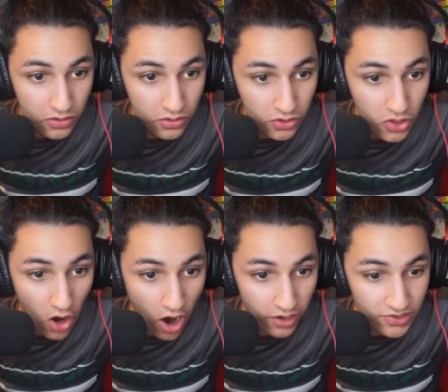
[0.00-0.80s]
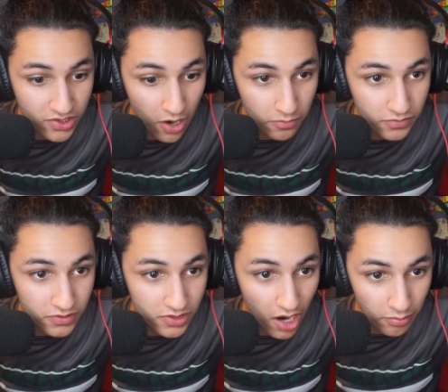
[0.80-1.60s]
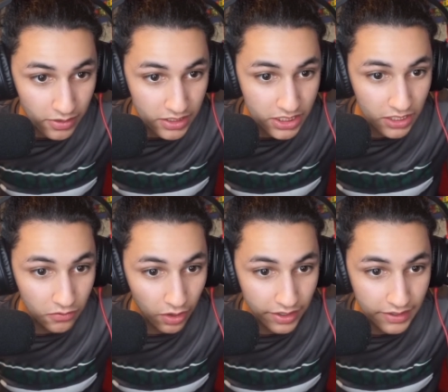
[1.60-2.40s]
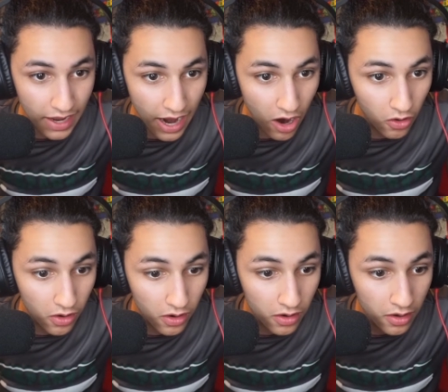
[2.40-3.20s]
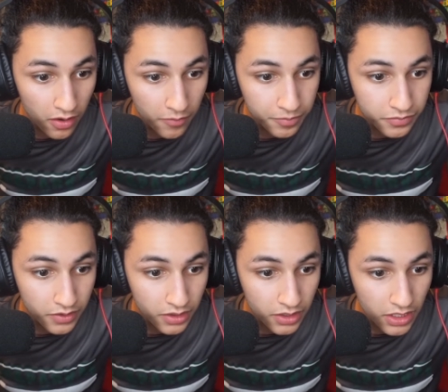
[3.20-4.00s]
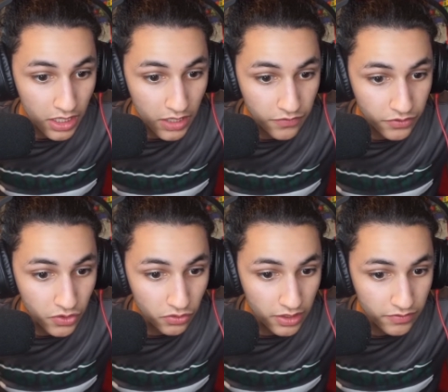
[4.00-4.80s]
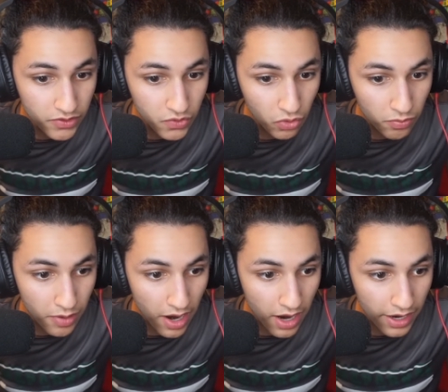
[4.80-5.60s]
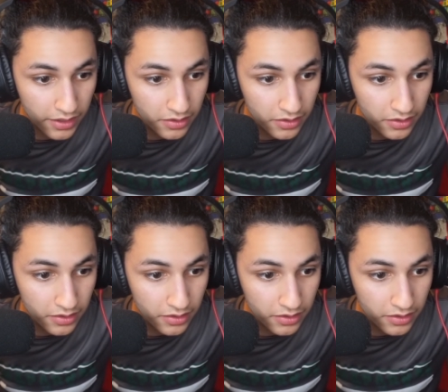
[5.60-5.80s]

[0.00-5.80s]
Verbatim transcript: Y'all some dummy shit right now. If we do leave this world behind.